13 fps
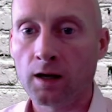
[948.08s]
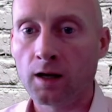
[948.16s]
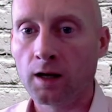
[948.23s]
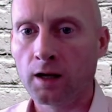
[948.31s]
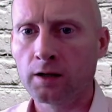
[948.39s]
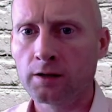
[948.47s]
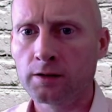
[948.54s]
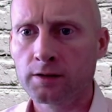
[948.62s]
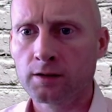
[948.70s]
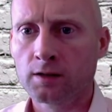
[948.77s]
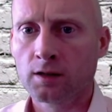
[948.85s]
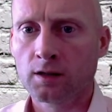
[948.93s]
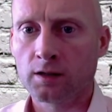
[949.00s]

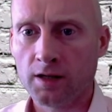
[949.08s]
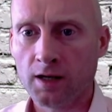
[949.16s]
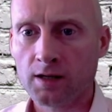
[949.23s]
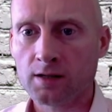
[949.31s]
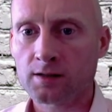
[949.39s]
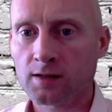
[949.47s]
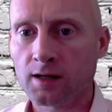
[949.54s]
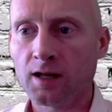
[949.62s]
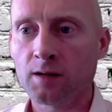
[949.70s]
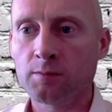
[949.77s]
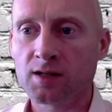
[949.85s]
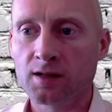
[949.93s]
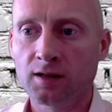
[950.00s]
And yes, that
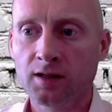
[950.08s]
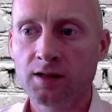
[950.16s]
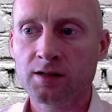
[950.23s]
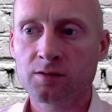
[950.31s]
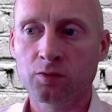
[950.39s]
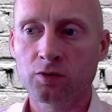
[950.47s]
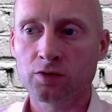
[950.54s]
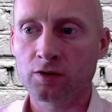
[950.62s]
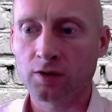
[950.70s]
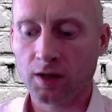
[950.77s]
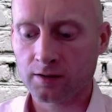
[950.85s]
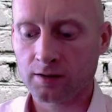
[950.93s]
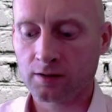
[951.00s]
name is in the list.
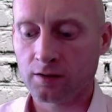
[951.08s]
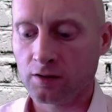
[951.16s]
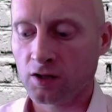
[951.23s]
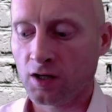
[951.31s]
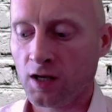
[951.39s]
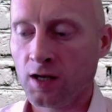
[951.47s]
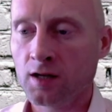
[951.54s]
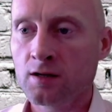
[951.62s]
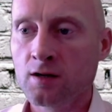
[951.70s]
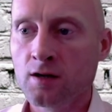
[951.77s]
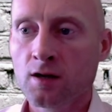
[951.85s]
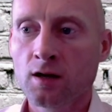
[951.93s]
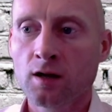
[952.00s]
Would you like to search
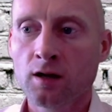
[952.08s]
again?